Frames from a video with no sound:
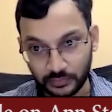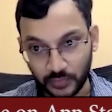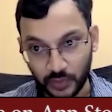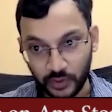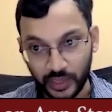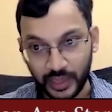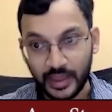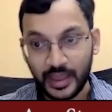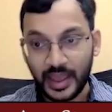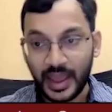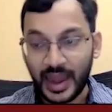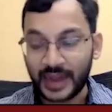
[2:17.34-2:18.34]
Okay.
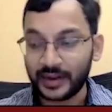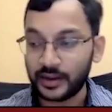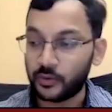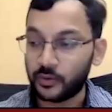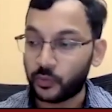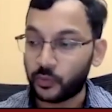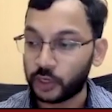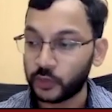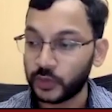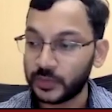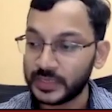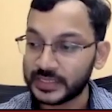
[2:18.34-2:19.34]
And what you
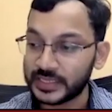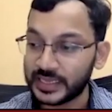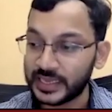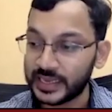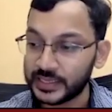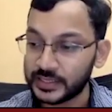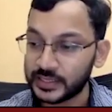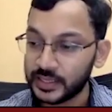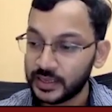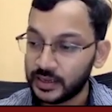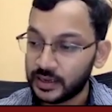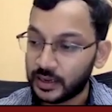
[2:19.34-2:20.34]
will be seeing is
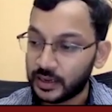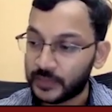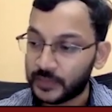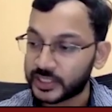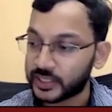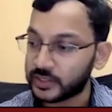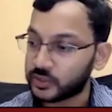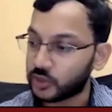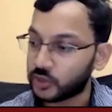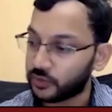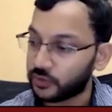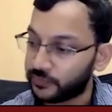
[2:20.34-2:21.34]
a picture sort
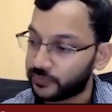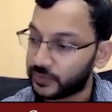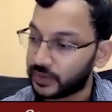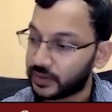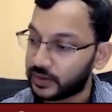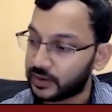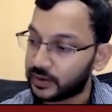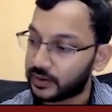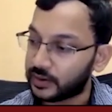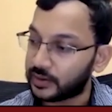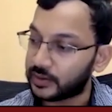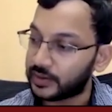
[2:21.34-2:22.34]
of
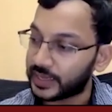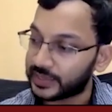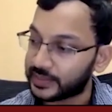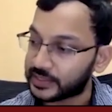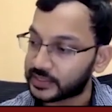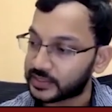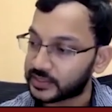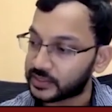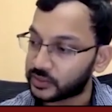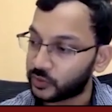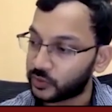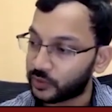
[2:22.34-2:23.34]
like this.
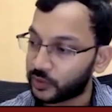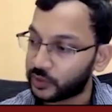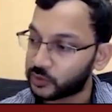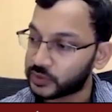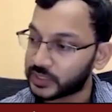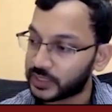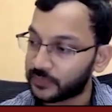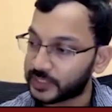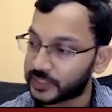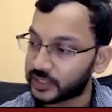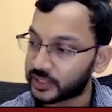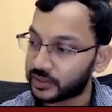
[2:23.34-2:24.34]
You are going to see a
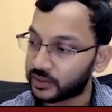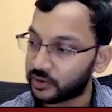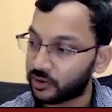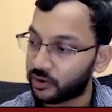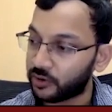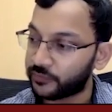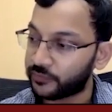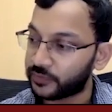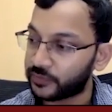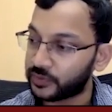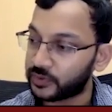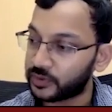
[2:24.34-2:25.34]
picture of
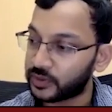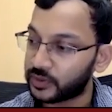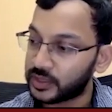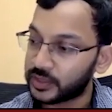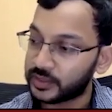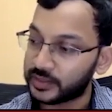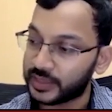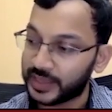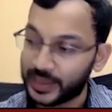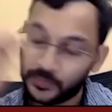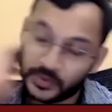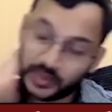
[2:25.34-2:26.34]
the
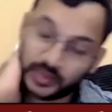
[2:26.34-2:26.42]
hip,